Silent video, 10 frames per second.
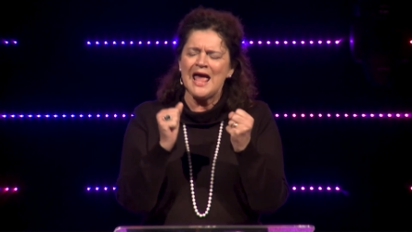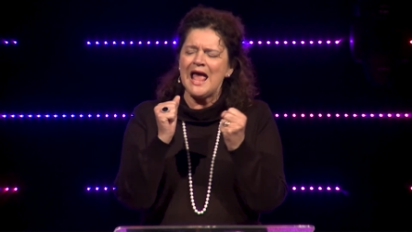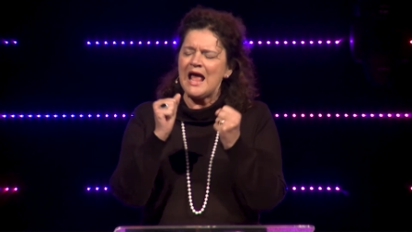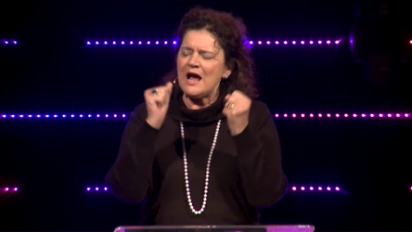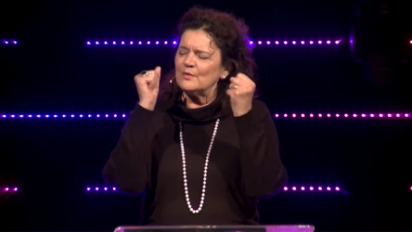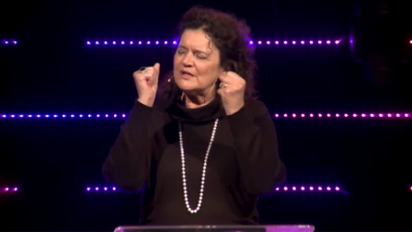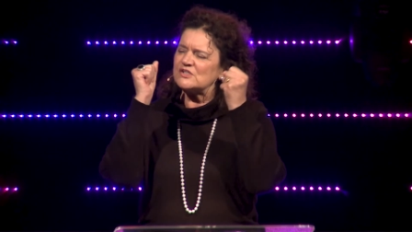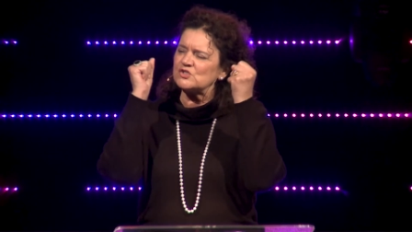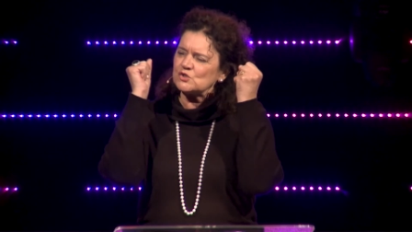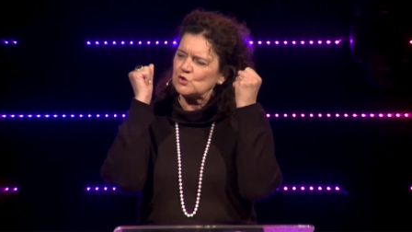how
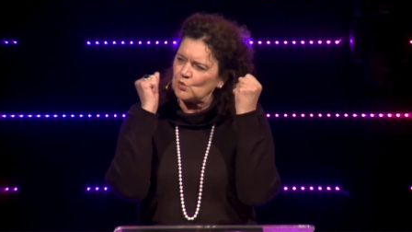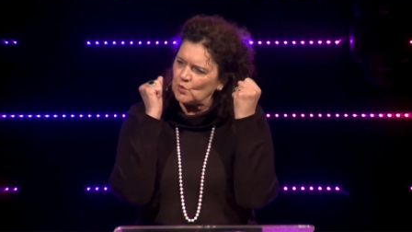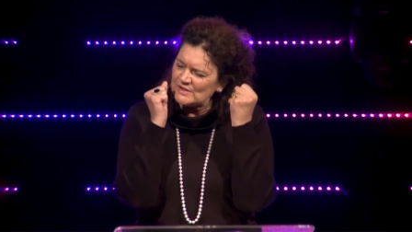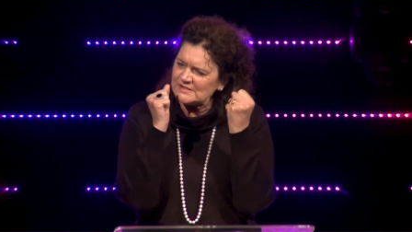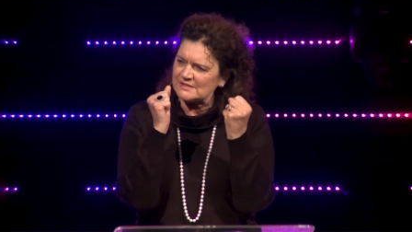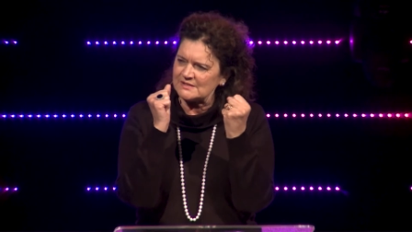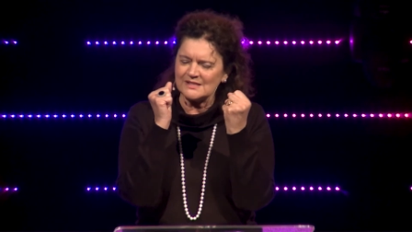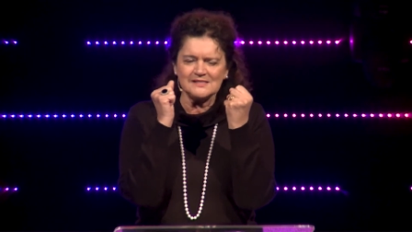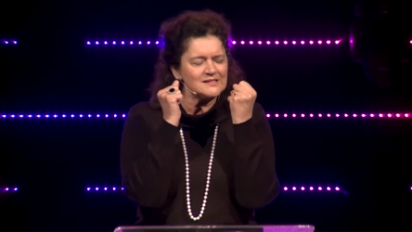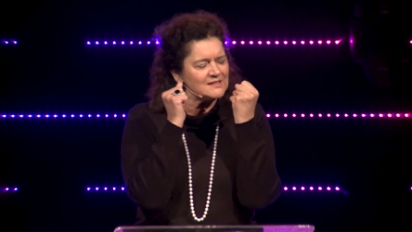exquisite
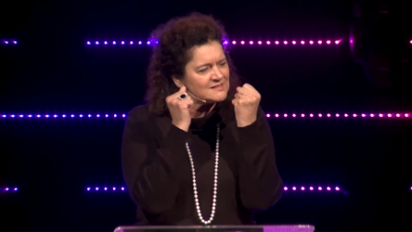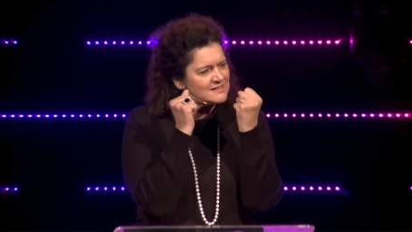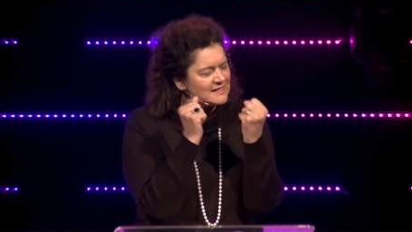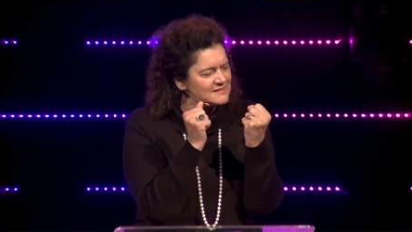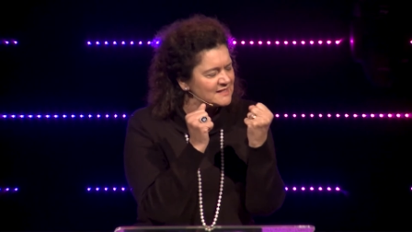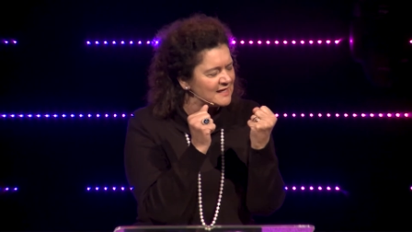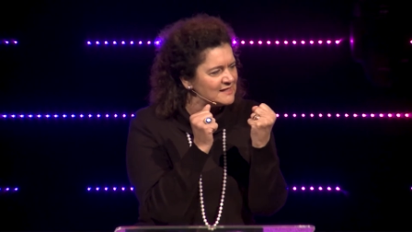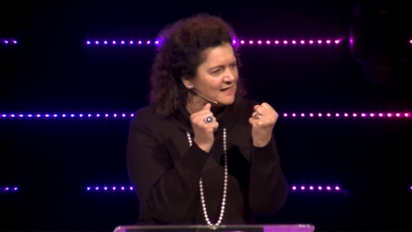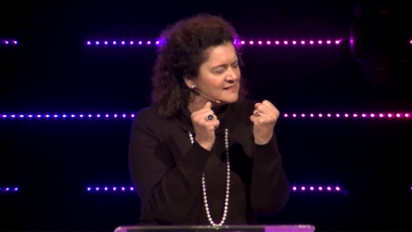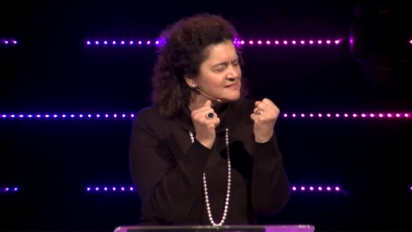
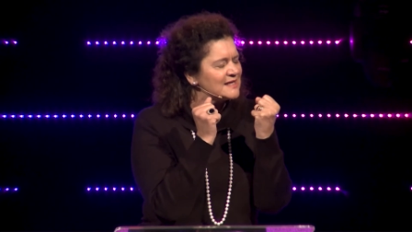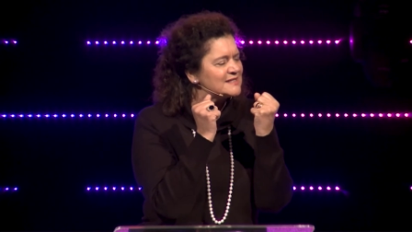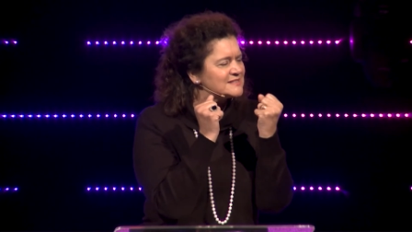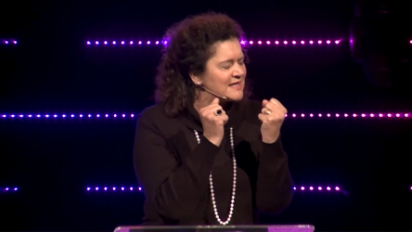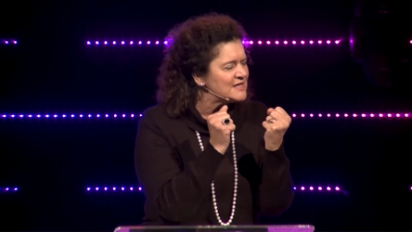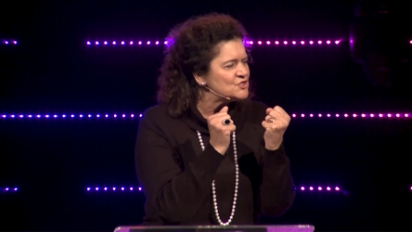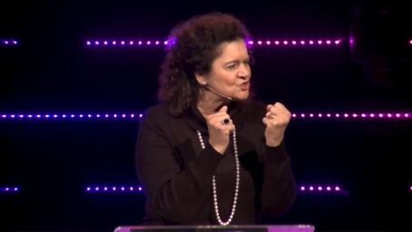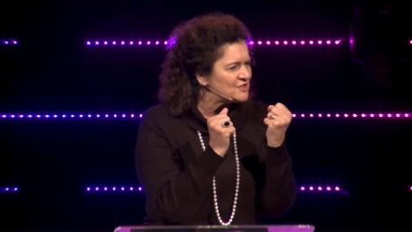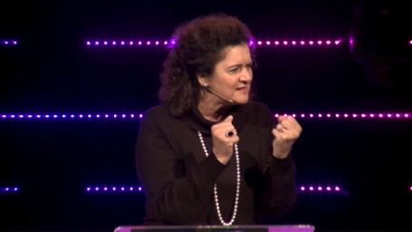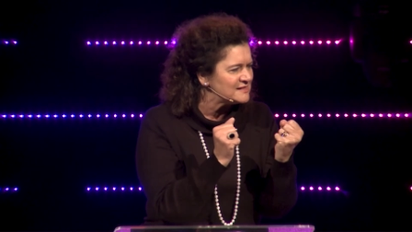his
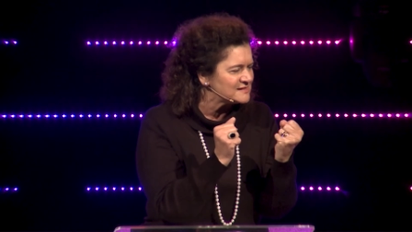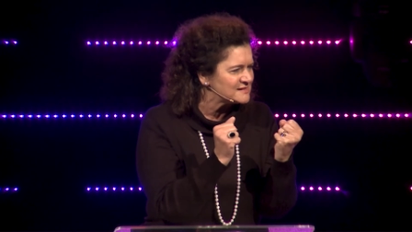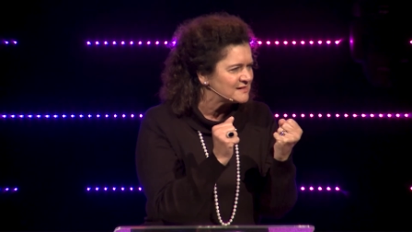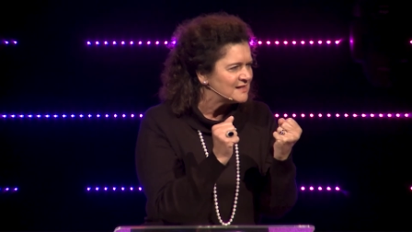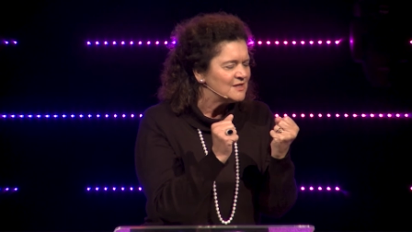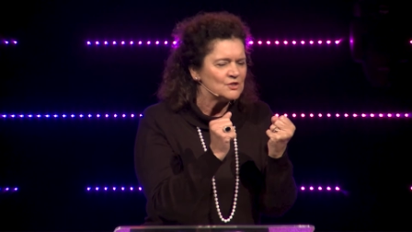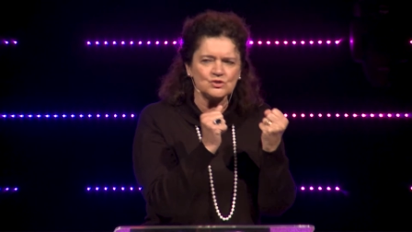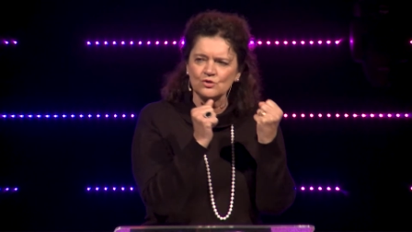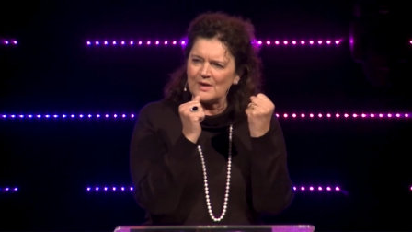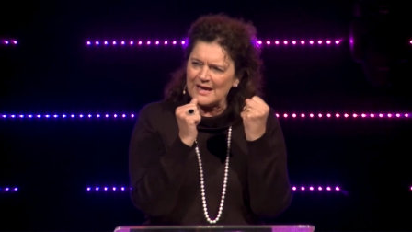attention is
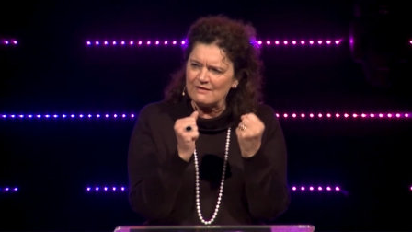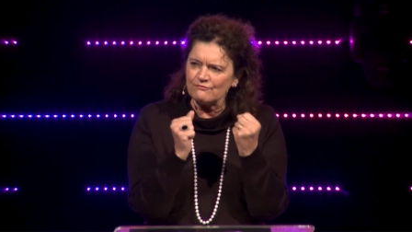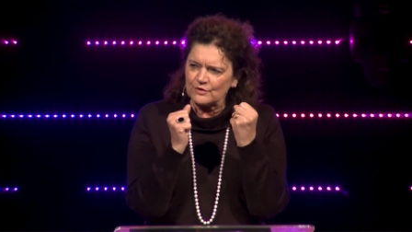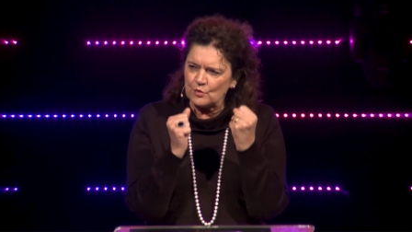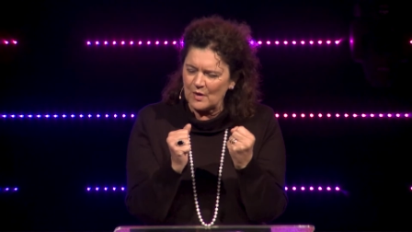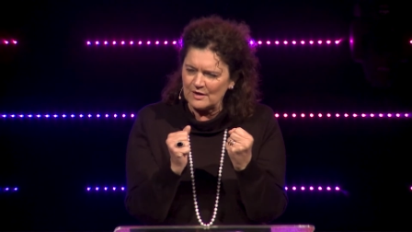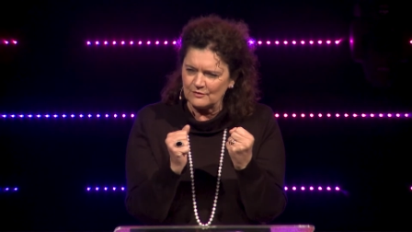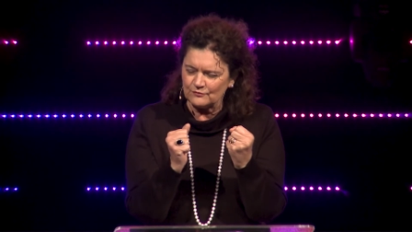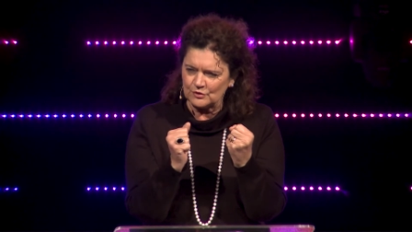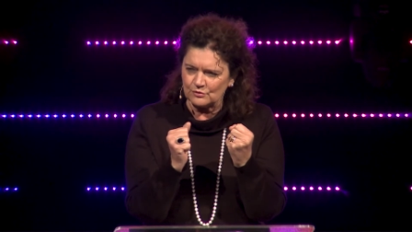to every one
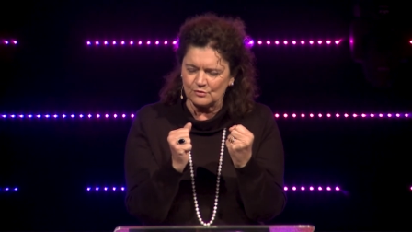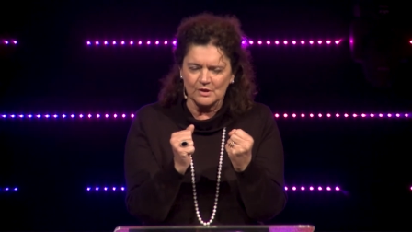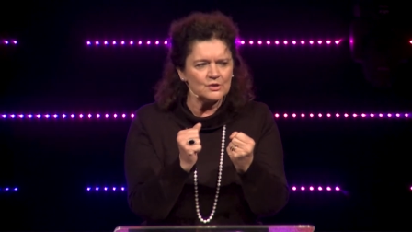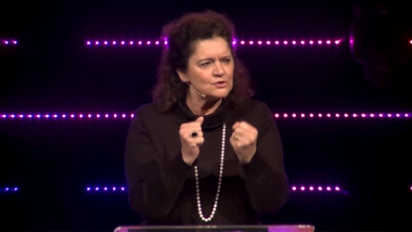of you,